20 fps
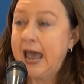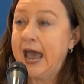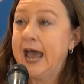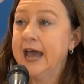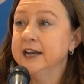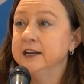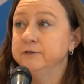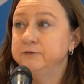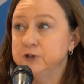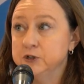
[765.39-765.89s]

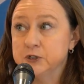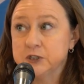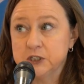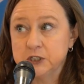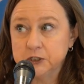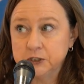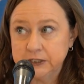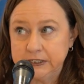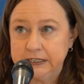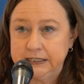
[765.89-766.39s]
And if you
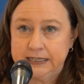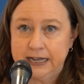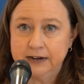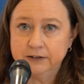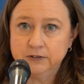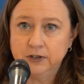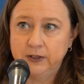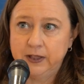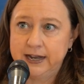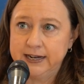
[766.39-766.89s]
still need that
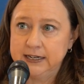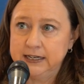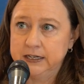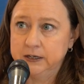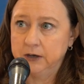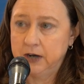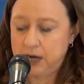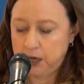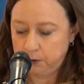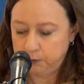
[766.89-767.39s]
Real ID,
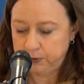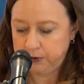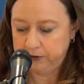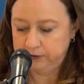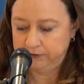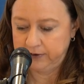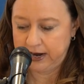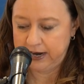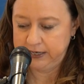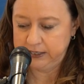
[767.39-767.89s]
it'll help
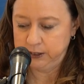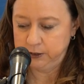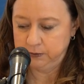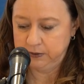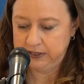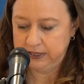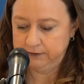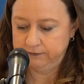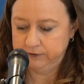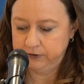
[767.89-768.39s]
provide you
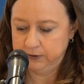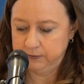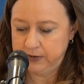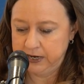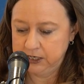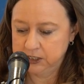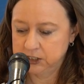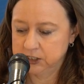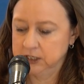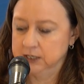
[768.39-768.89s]
with
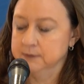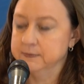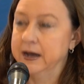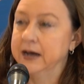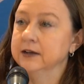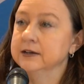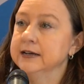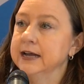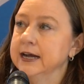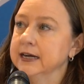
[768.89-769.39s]
information
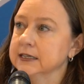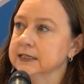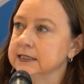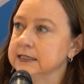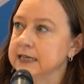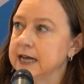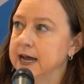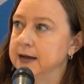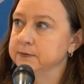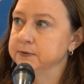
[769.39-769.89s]
about next
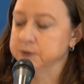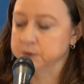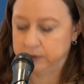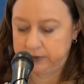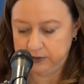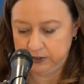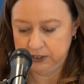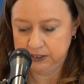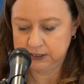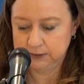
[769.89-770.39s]
steps,
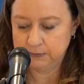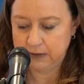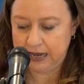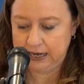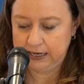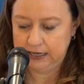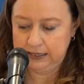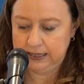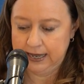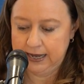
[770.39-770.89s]
whether it's
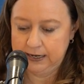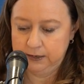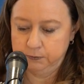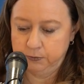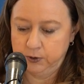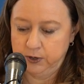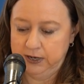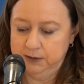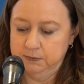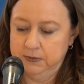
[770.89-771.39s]
making that
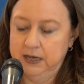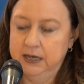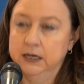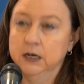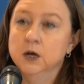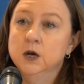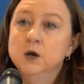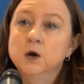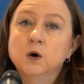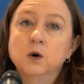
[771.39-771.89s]
appointment,
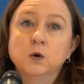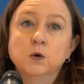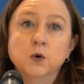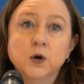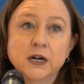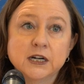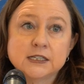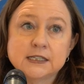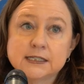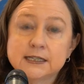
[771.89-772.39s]

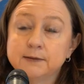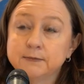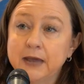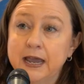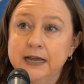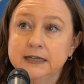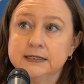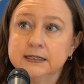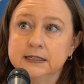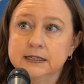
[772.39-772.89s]
or in some
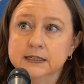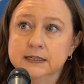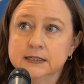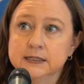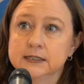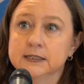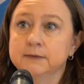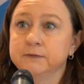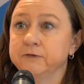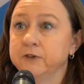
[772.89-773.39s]
cases,
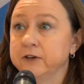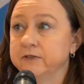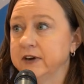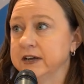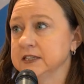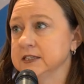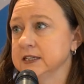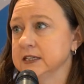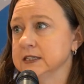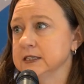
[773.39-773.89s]
some of our
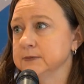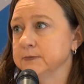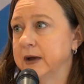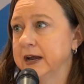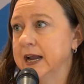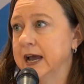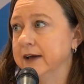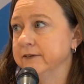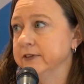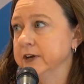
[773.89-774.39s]
residents
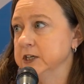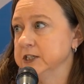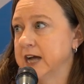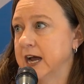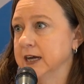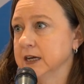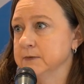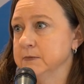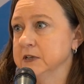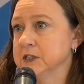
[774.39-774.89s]
might have their
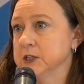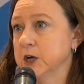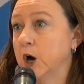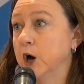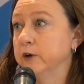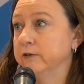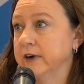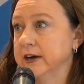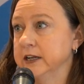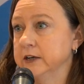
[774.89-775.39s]
documents
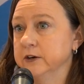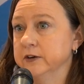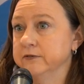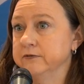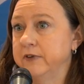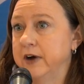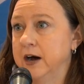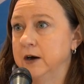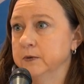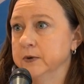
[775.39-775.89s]
already on
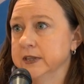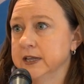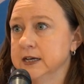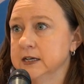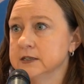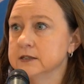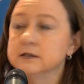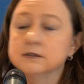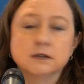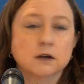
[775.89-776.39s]
file with
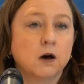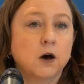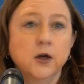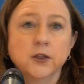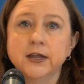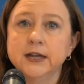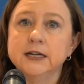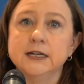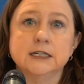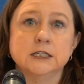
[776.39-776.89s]
us, so all
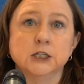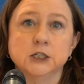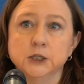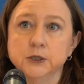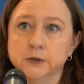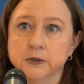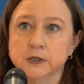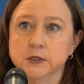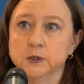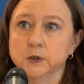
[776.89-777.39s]
they need to
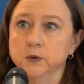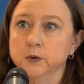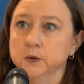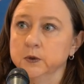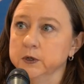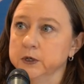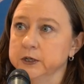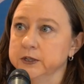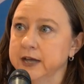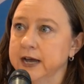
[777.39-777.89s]
do is to
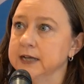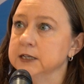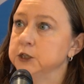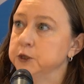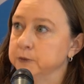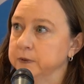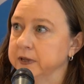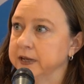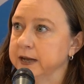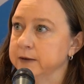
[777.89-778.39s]
order that
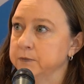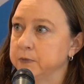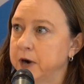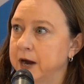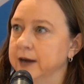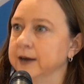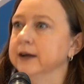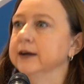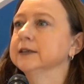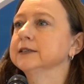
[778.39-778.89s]
duplicate
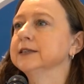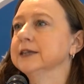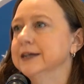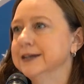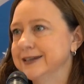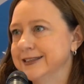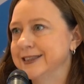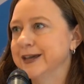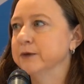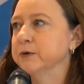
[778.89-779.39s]
product
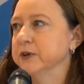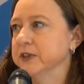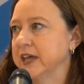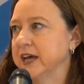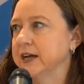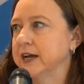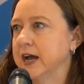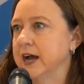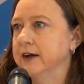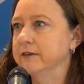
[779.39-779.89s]
that will
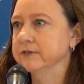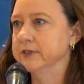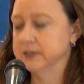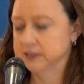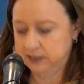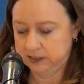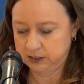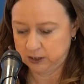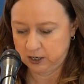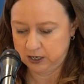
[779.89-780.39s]
then have the
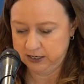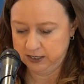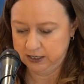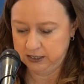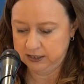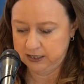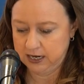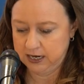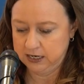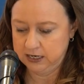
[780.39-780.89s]
star
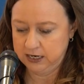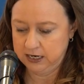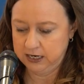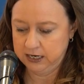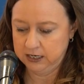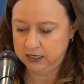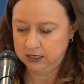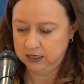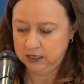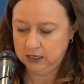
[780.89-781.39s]
that they
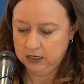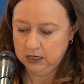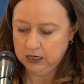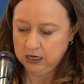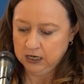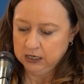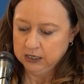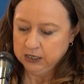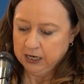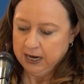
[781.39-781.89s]
need.
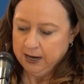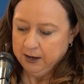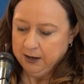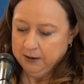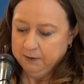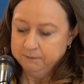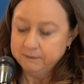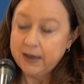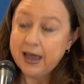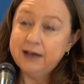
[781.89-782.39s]

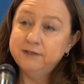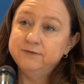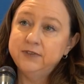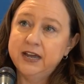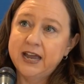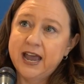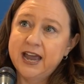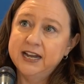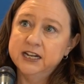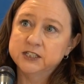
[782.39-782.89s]

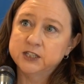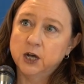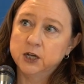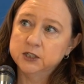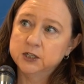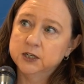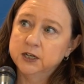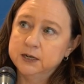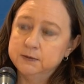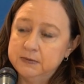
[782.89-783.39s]
MVA is
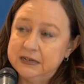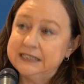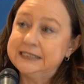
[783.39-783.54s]
also going to be